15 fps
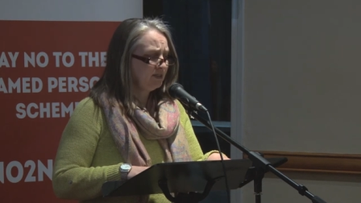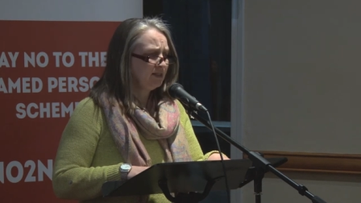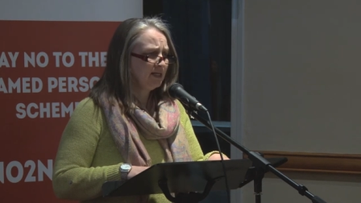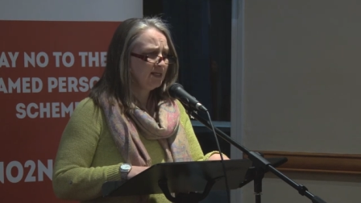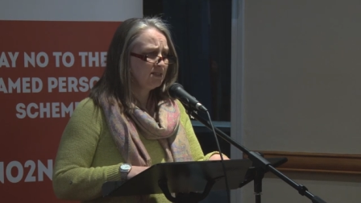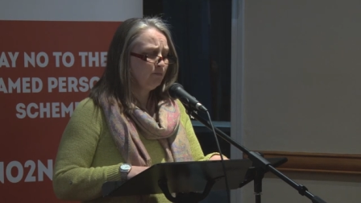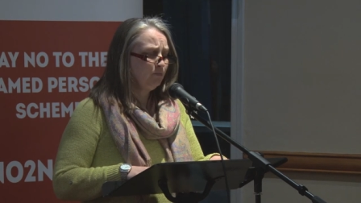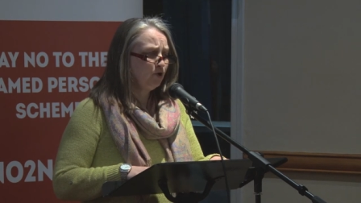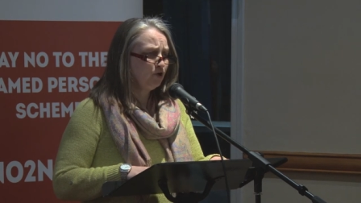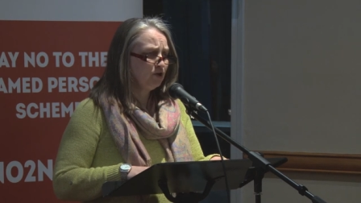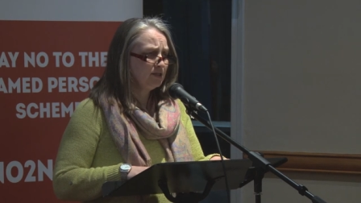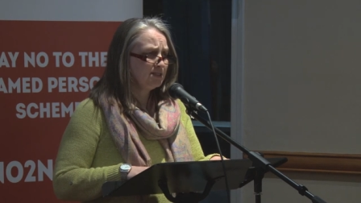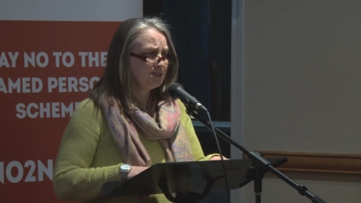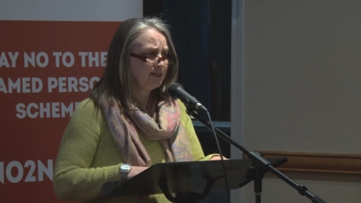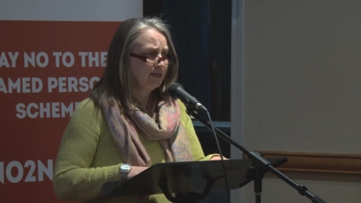Now, as a
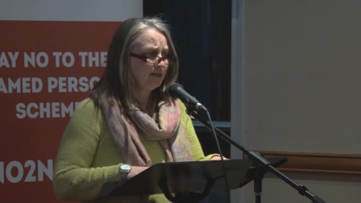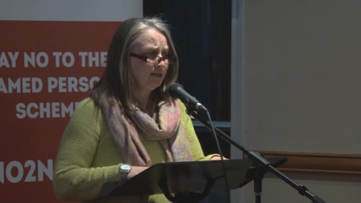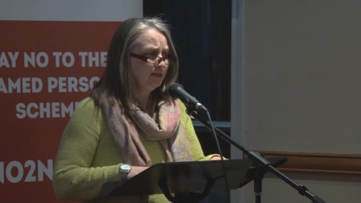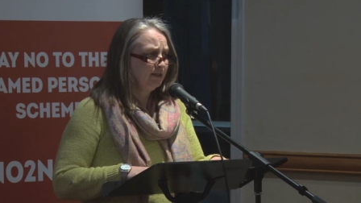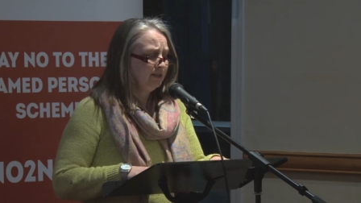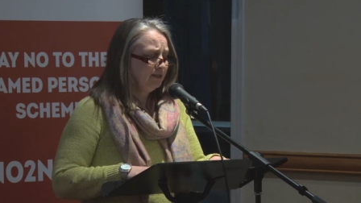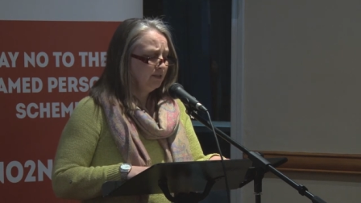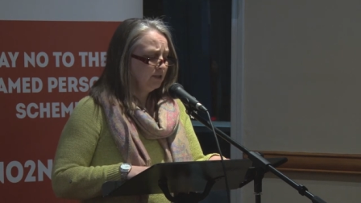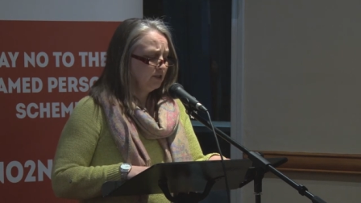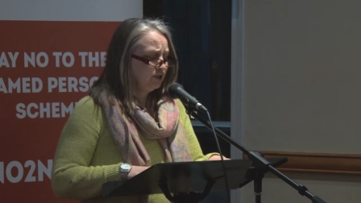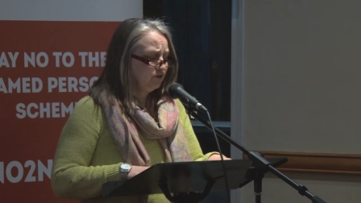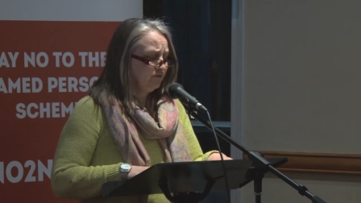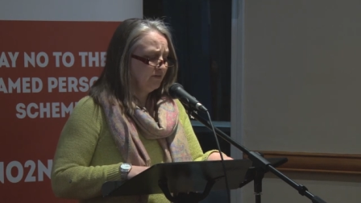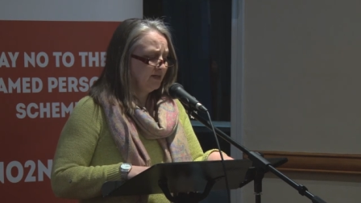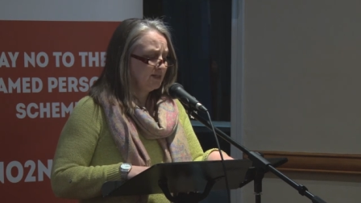policy,
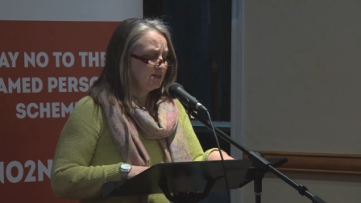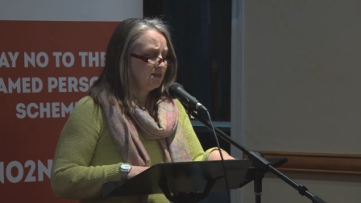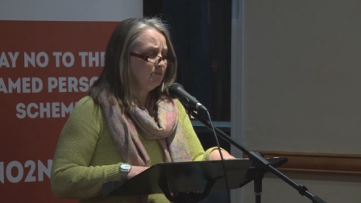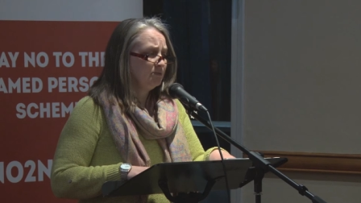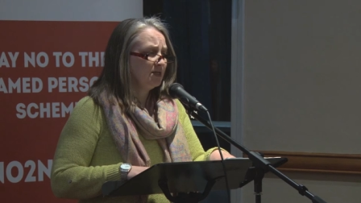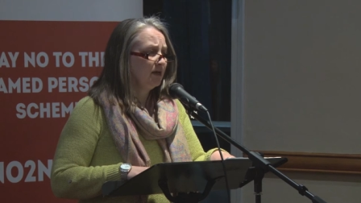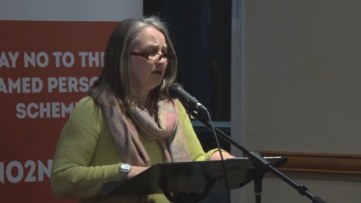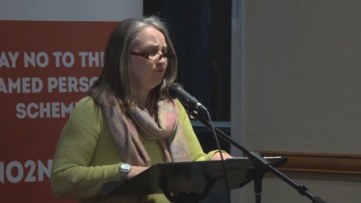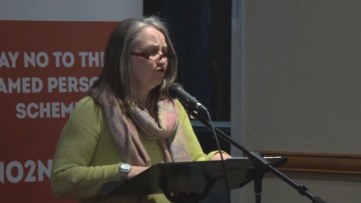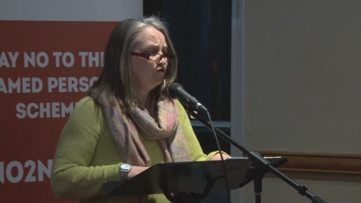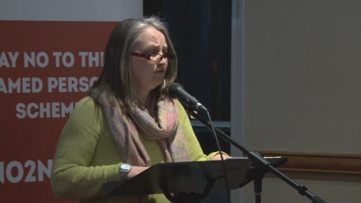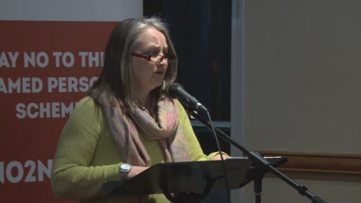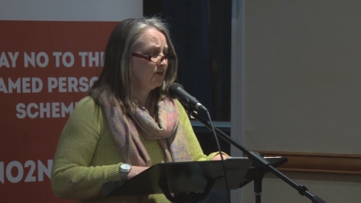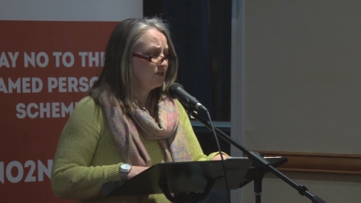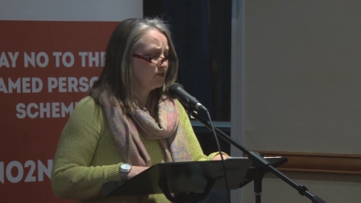GIRFEC seemed to have
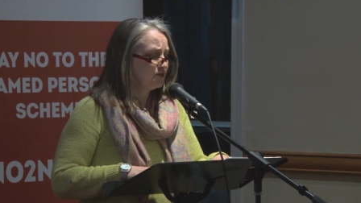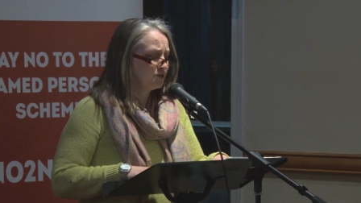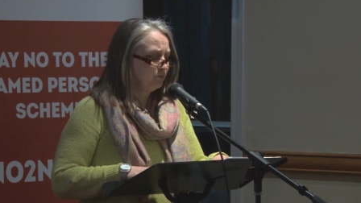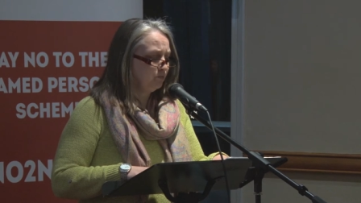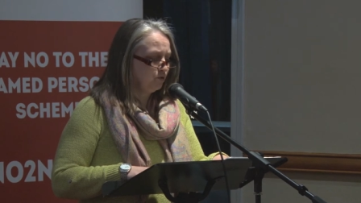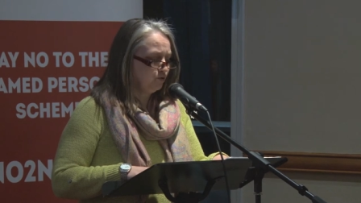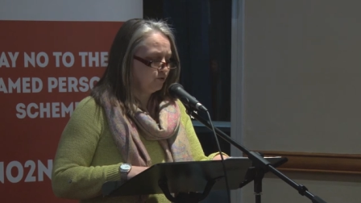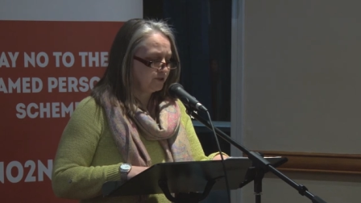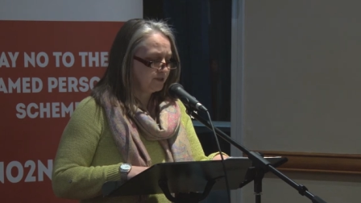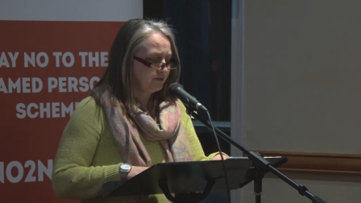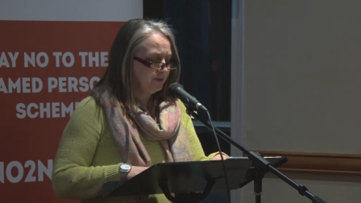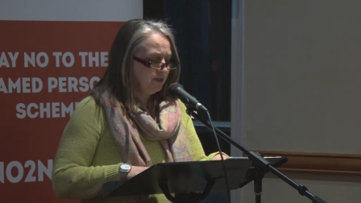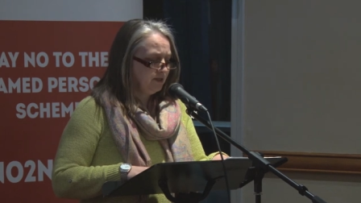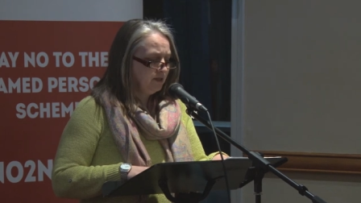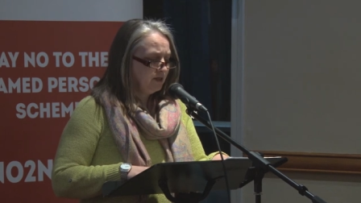universal support
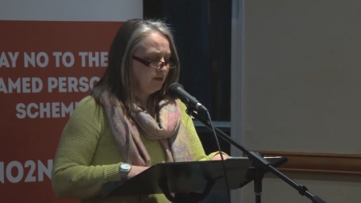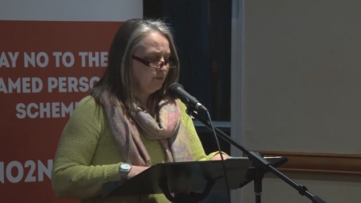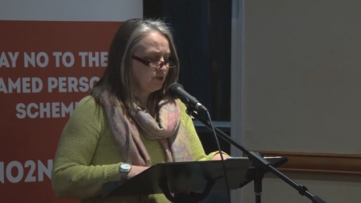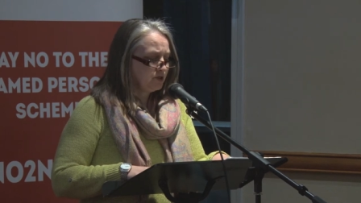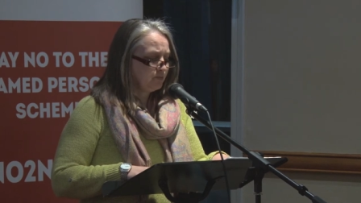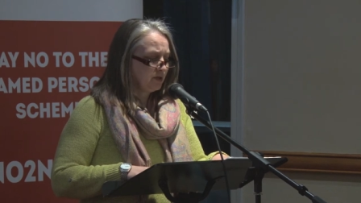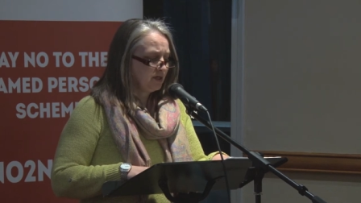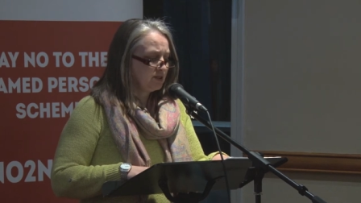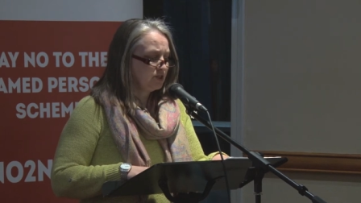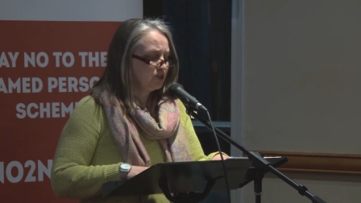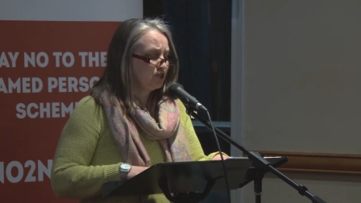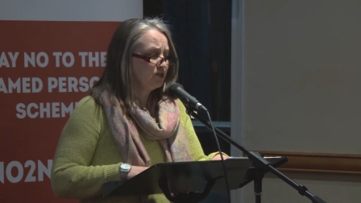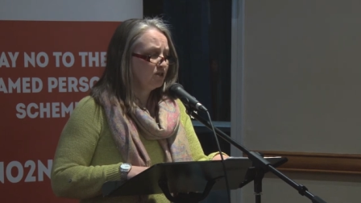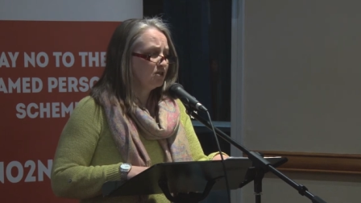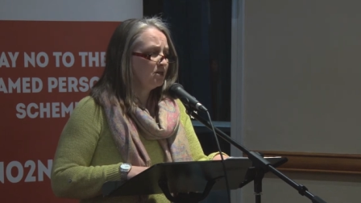amongst
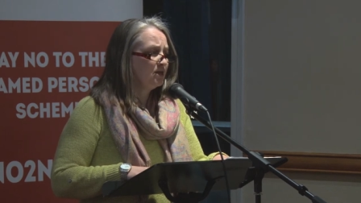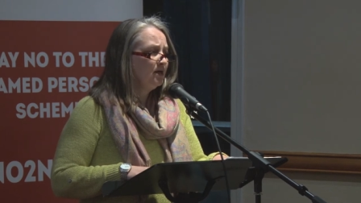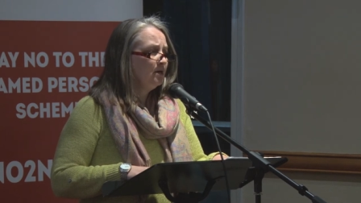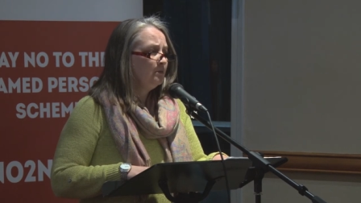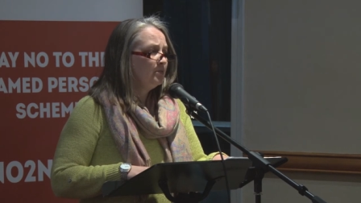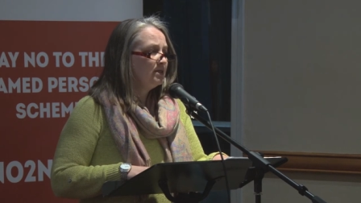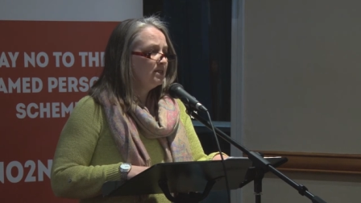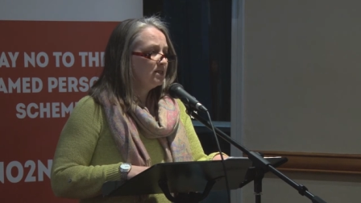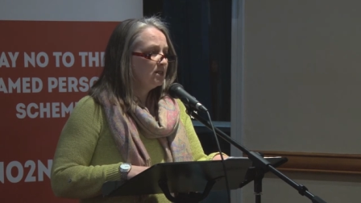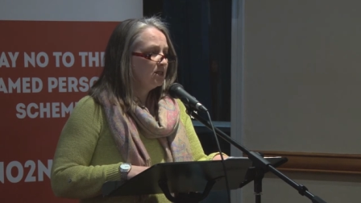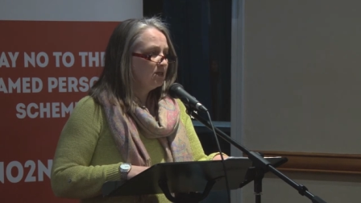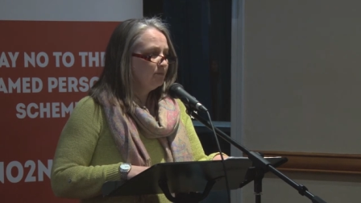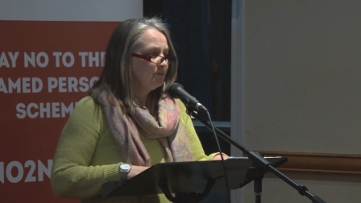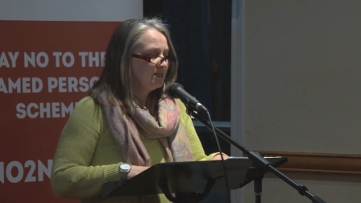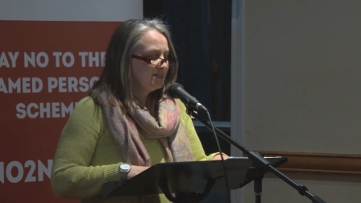practitioners, but
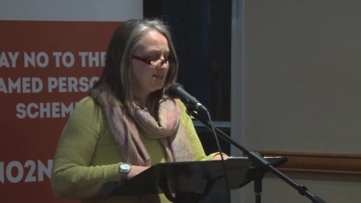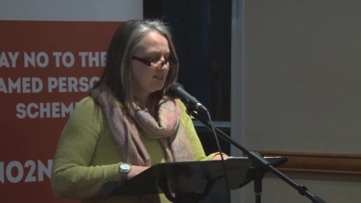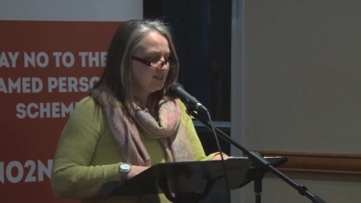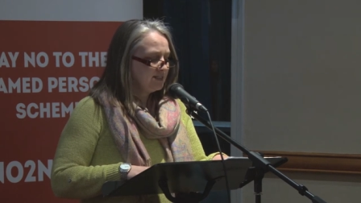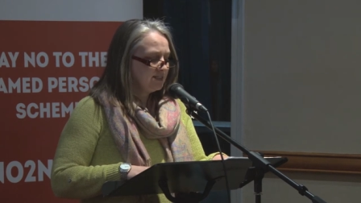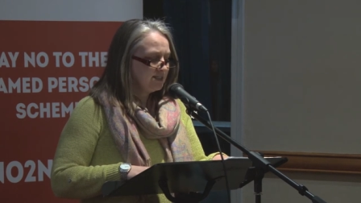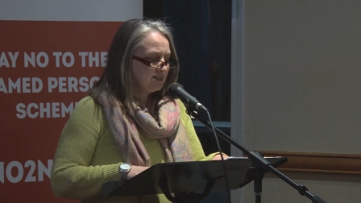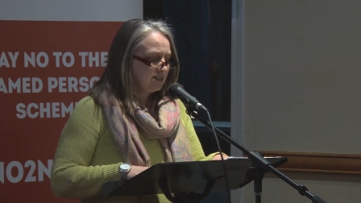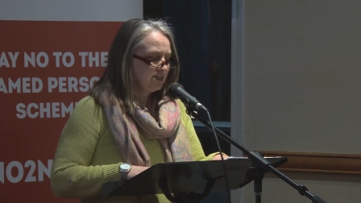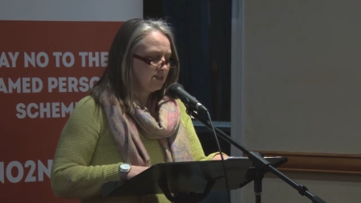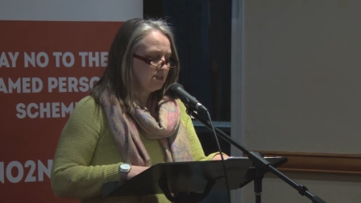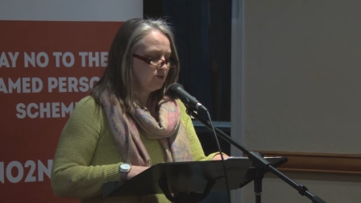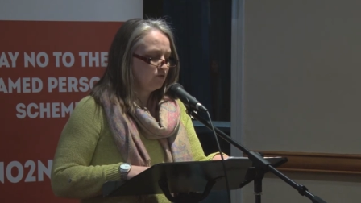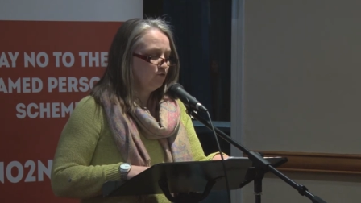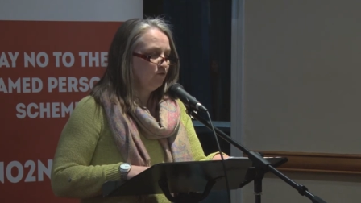disagreement did
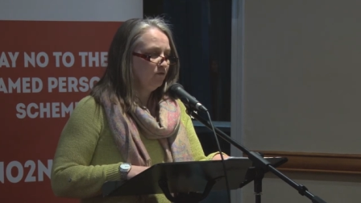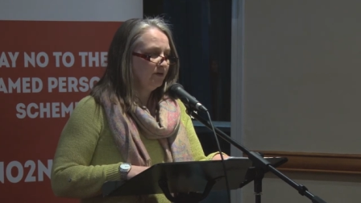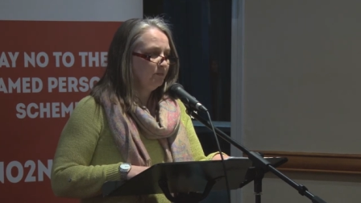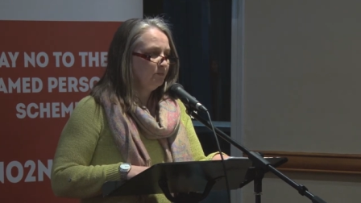exist over